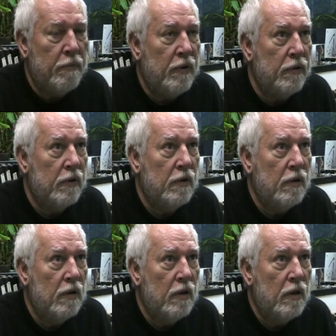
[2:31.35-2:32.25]
building.
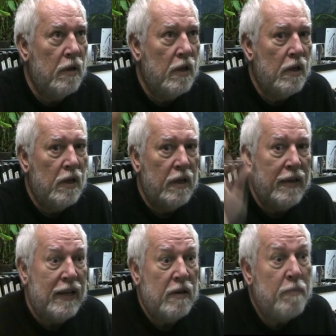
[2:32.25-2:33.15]

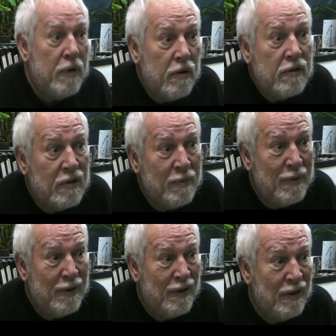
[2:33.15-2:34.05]
That appears to
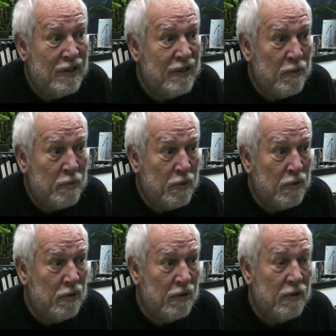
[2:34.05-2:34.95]
be a
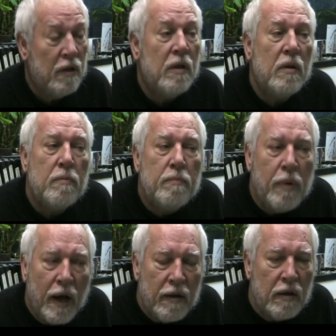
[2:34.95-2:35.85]
simple
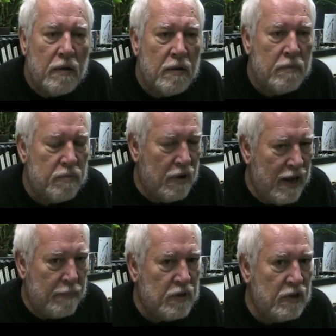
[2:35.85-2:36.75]
but
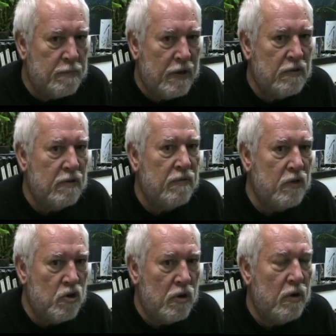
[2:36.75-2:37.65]
perhaps expensive
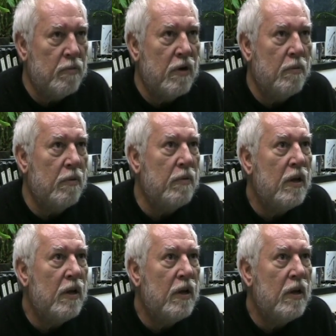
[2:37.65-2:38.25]
engineering problem.